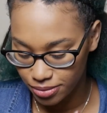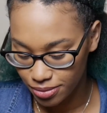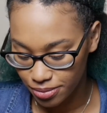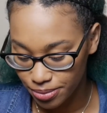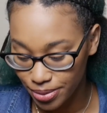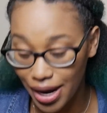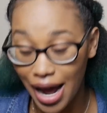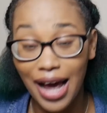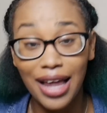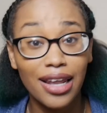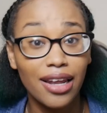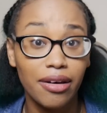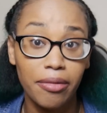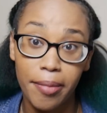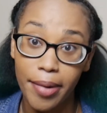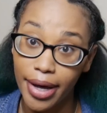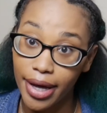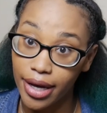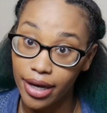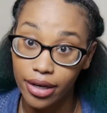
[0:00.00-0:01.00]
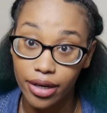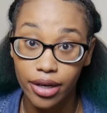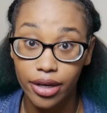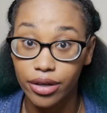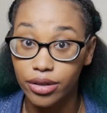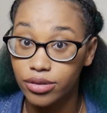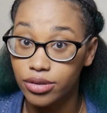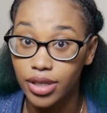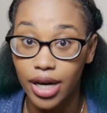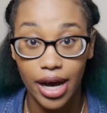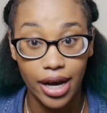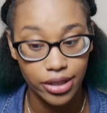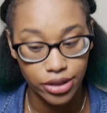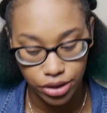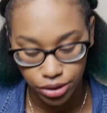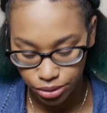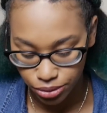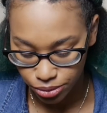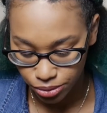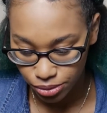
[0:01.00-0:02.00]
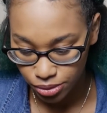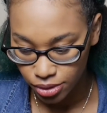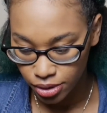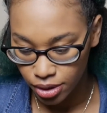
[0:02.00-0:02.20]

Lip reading: But I love my handheld. I do.